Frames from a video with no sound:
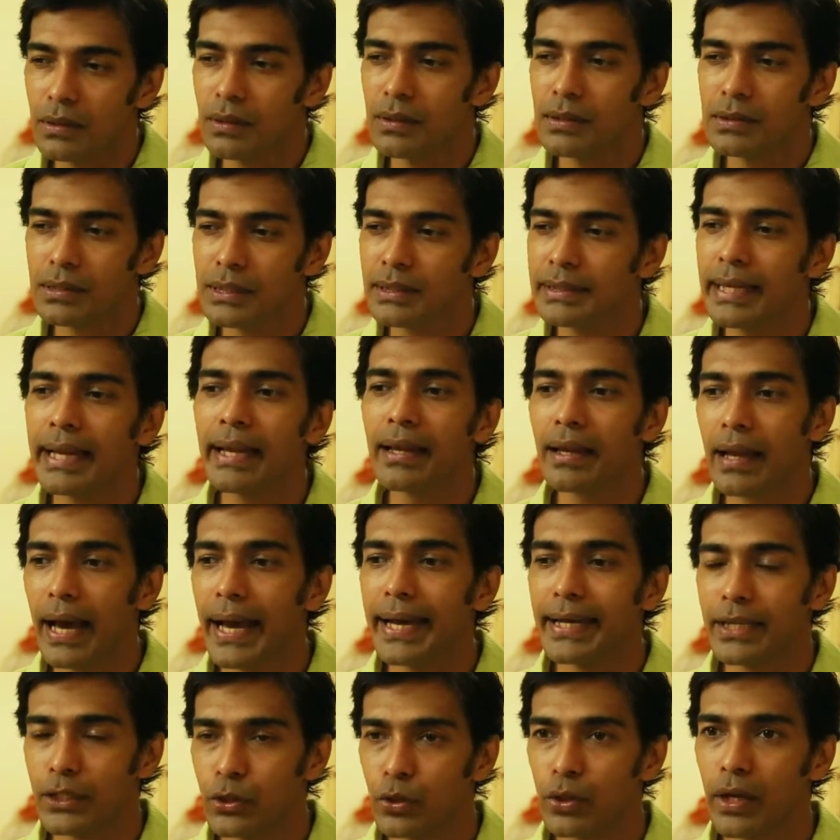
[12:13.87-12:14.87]
thin
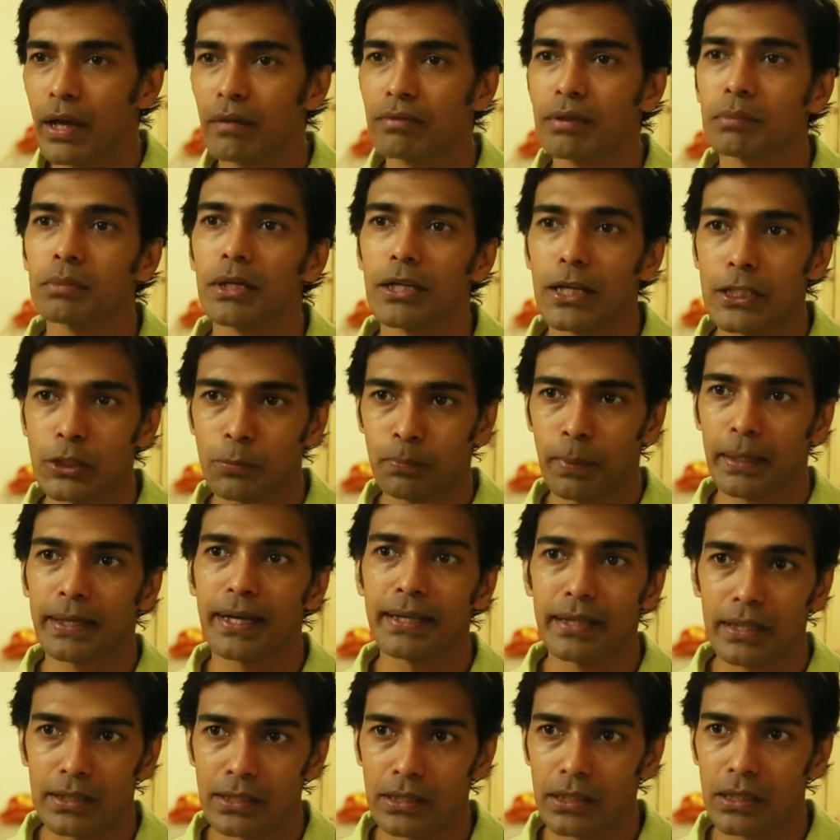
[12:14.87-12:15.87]
line to give them the respect
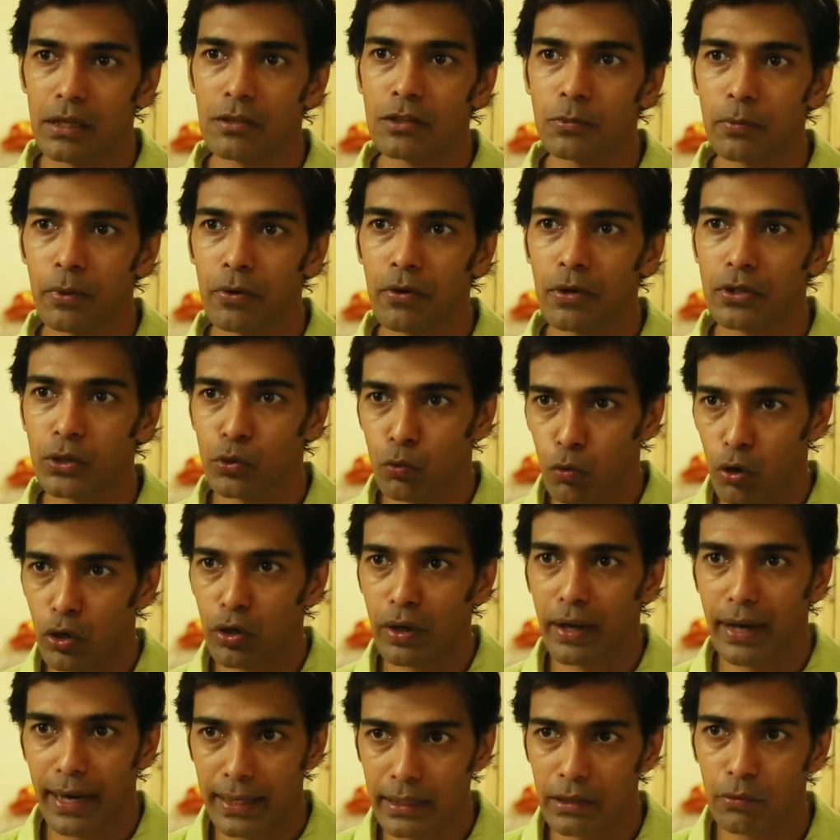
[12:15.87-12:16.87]
it deserves, because you've got
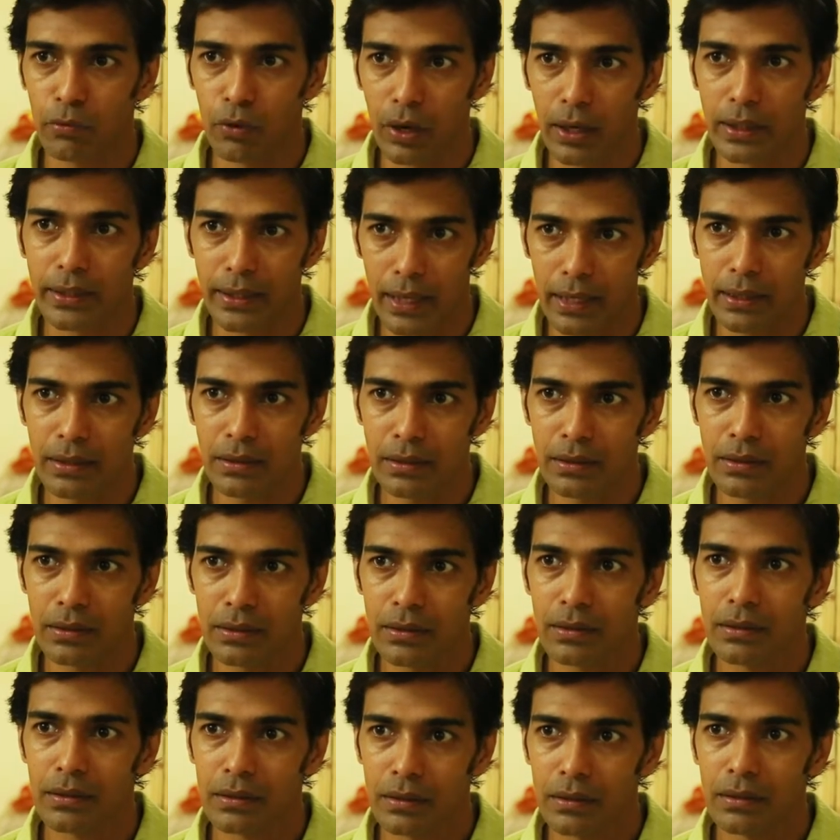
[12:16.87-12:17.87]
to get the work done,
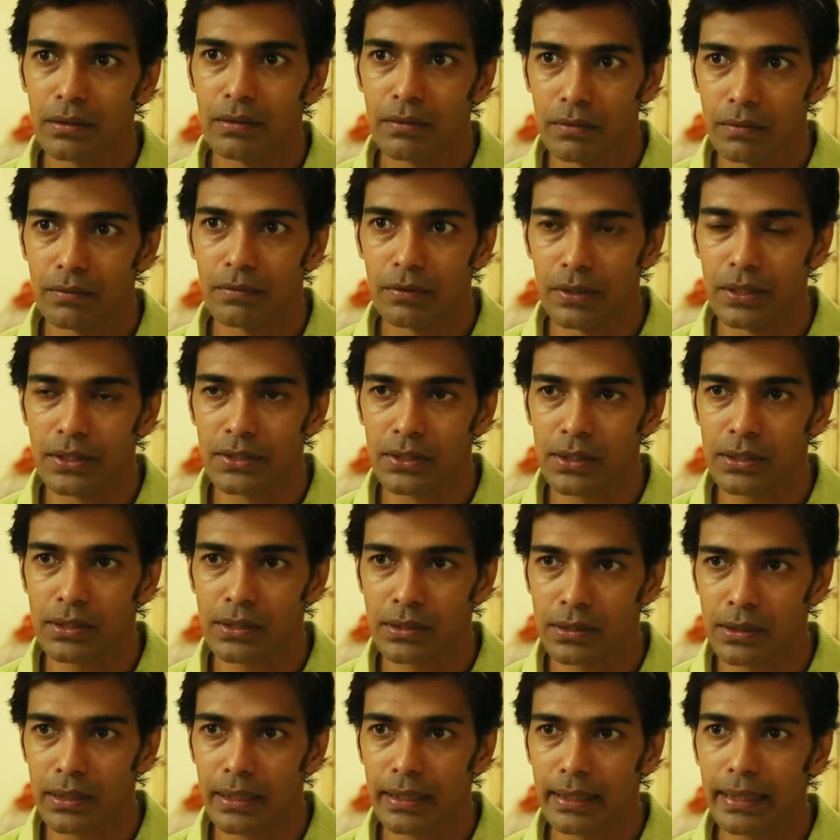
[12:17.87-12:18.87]

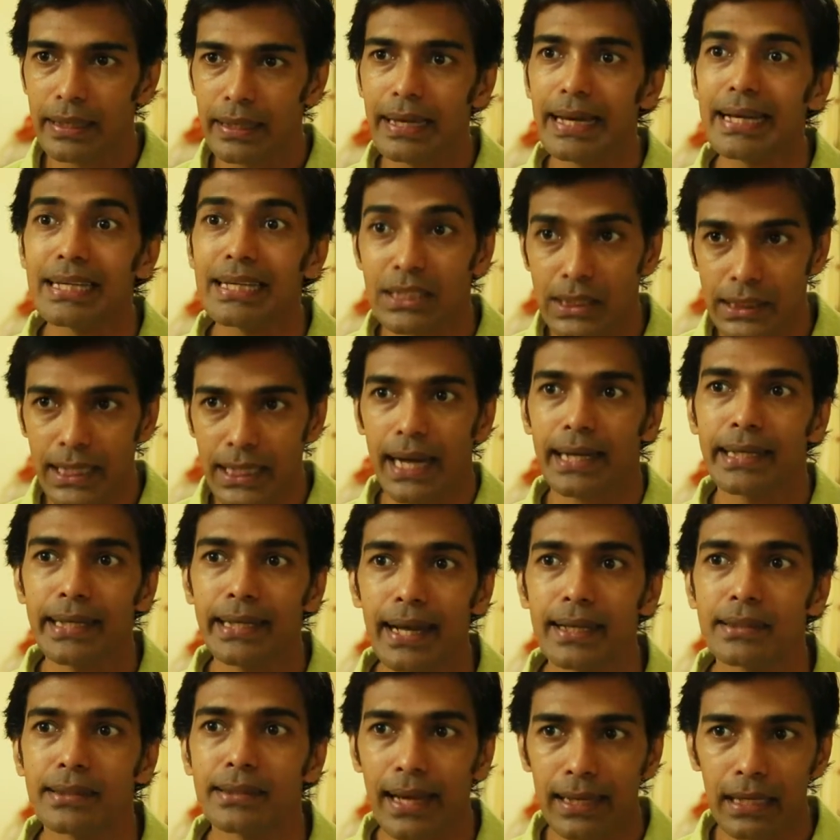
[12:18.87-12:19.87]
versus extracting
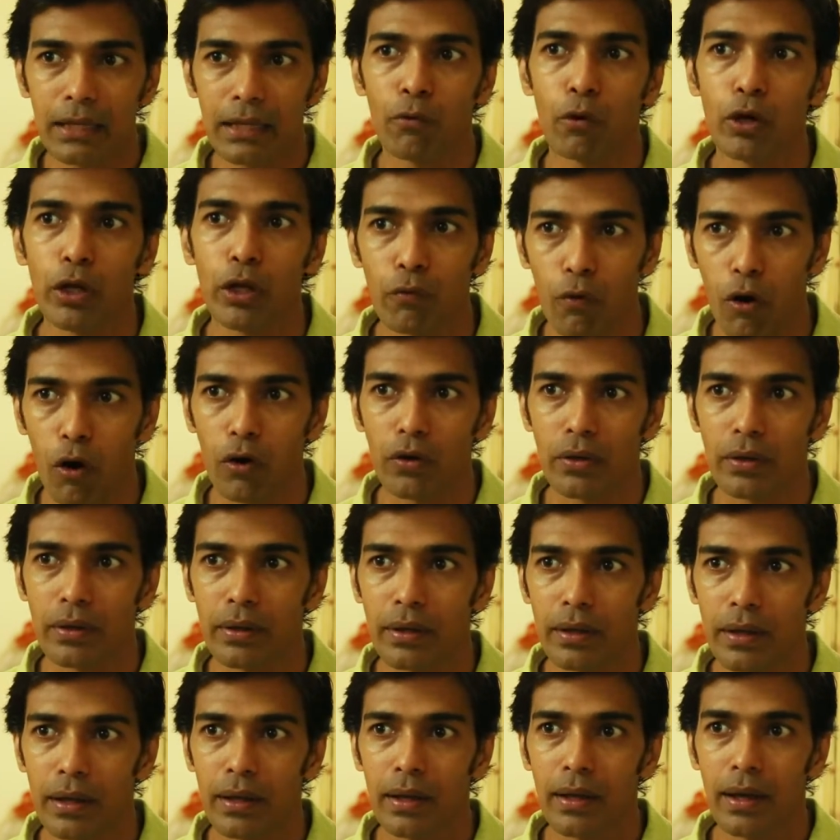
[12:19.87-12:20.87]
exactly what you want,
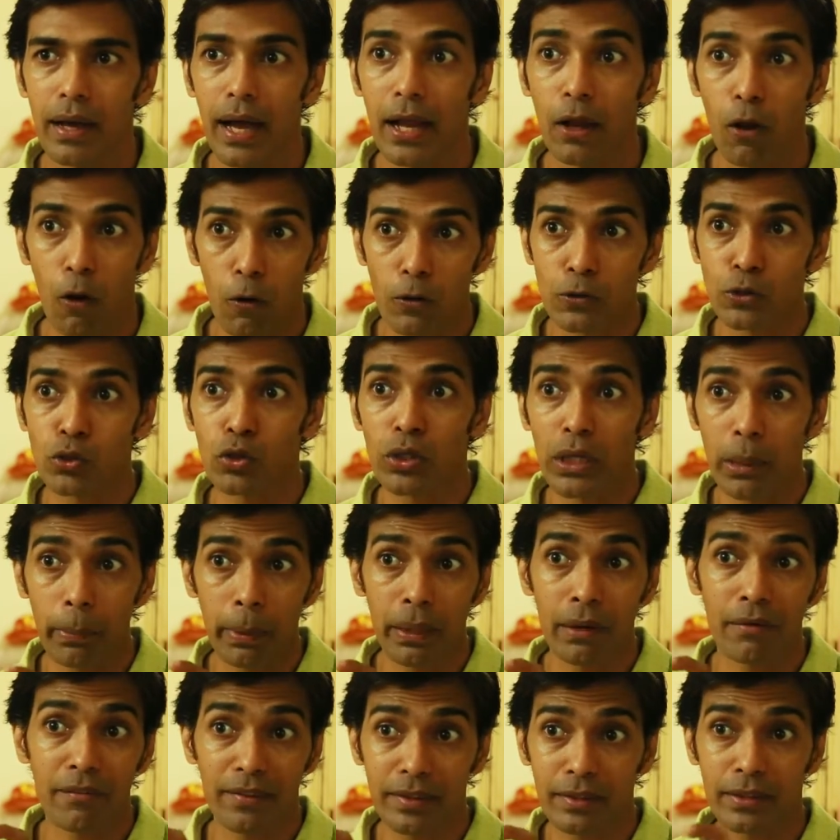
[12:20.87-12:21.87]
and also
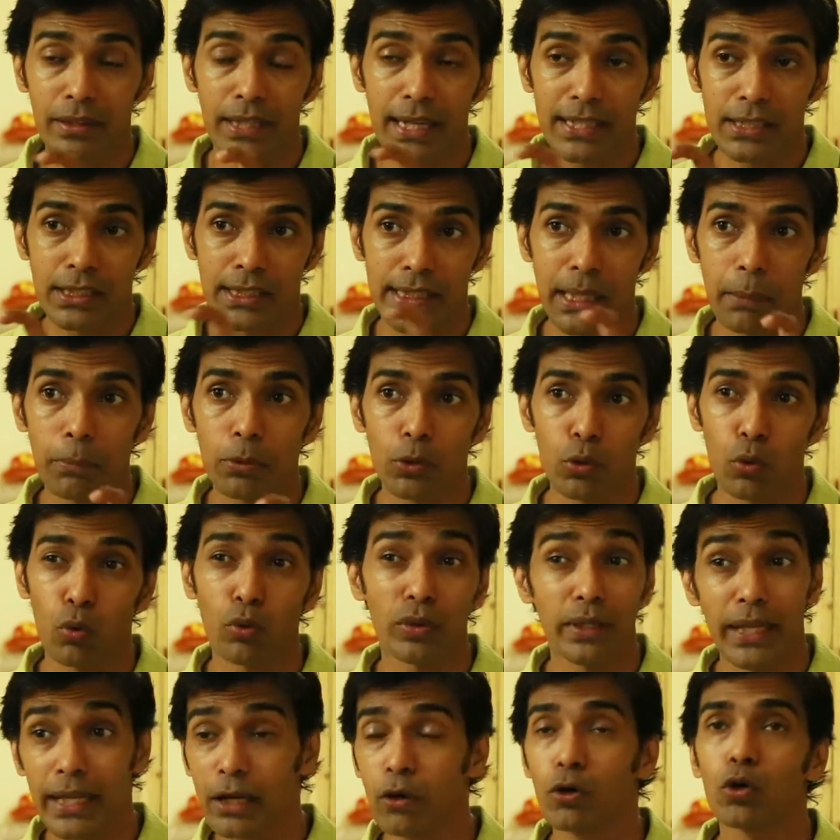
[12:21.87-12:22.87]
keeping within that same
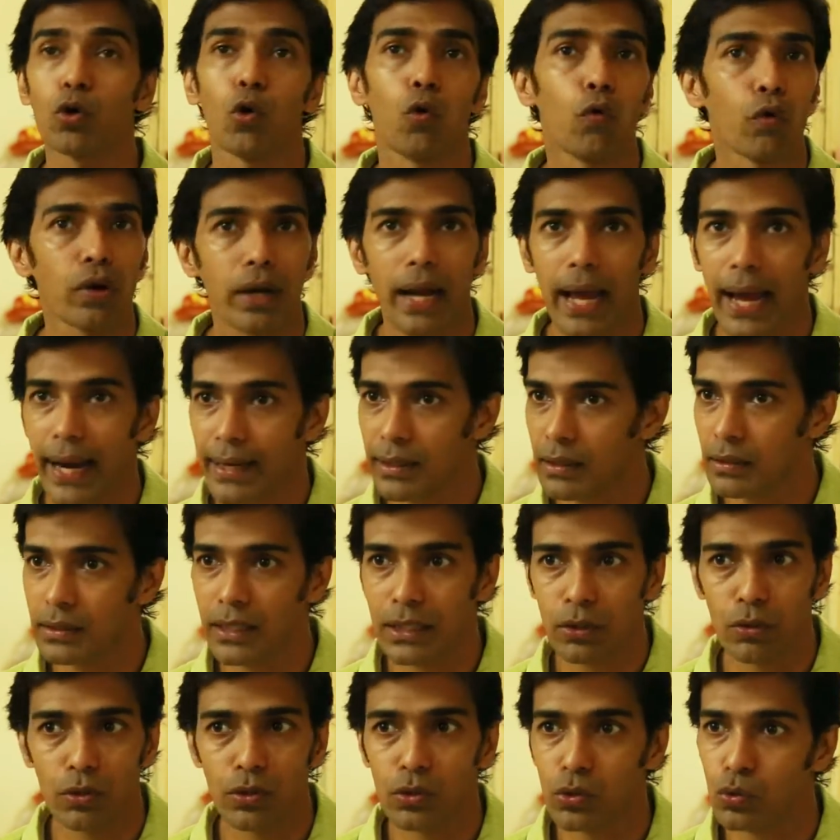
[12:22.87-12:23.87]
tone. They could overact,
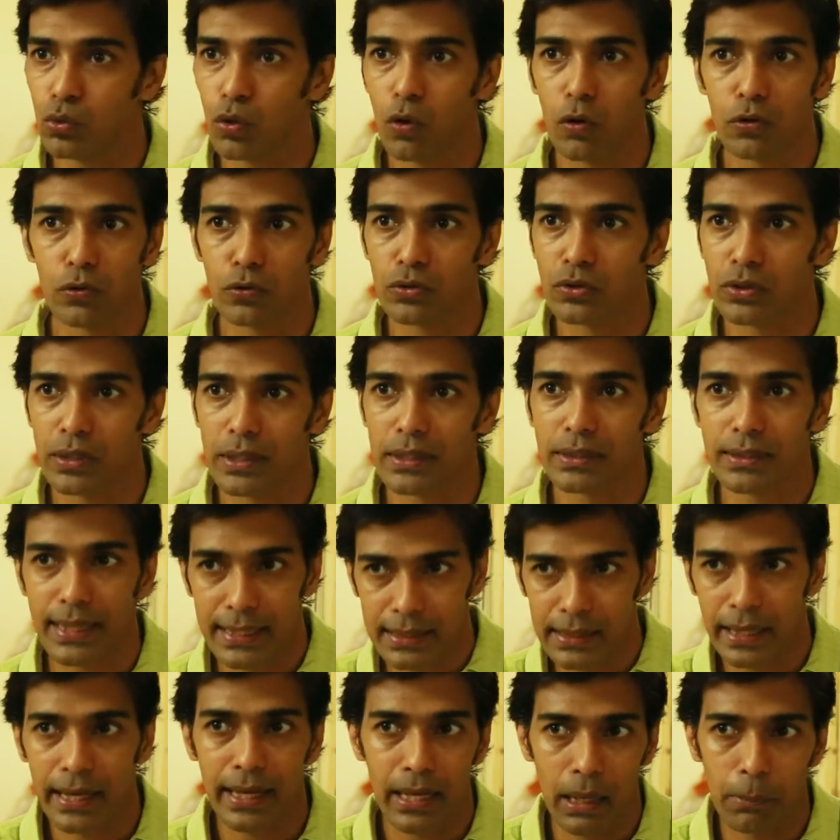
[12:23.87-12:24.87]
they could do all those things.
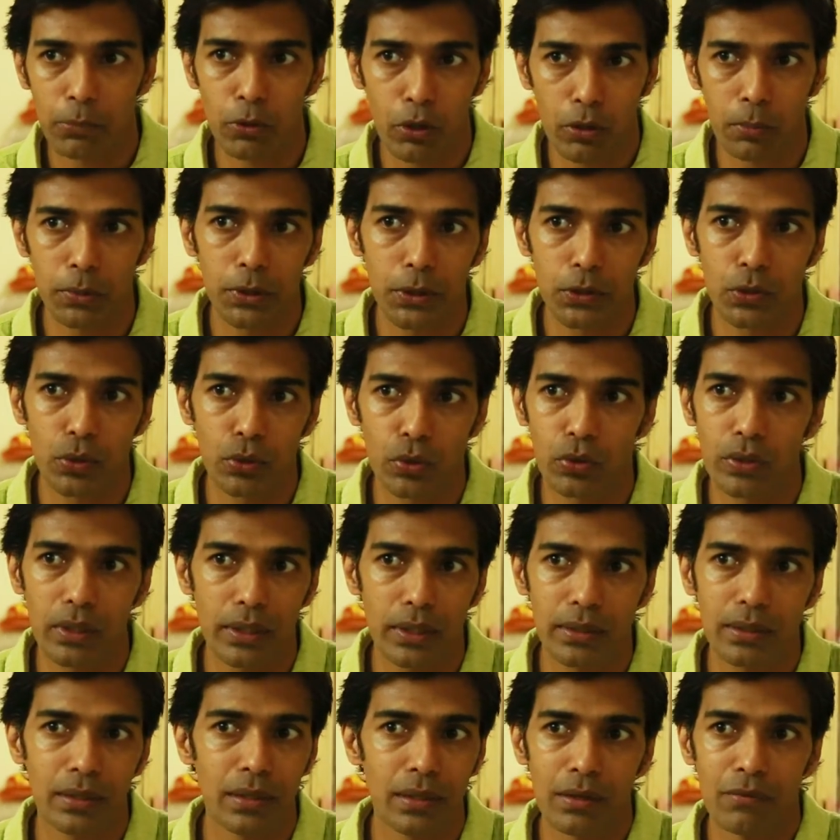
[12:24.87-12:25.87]
That's again, I'm talking about the
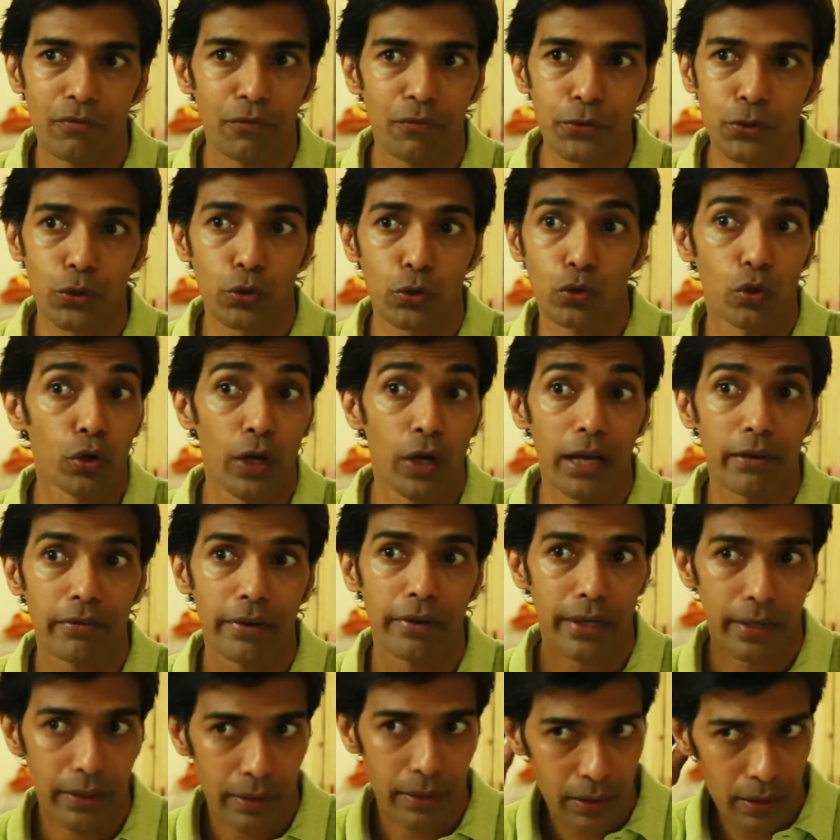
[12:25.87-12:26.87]
tone, which could go
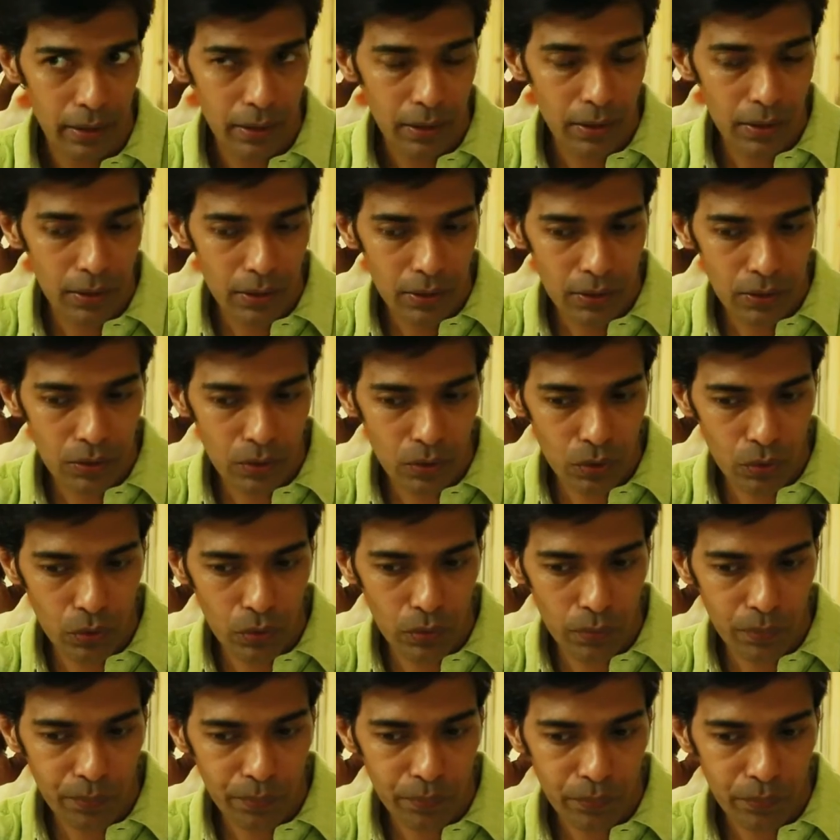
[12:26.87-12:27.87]
haywire. So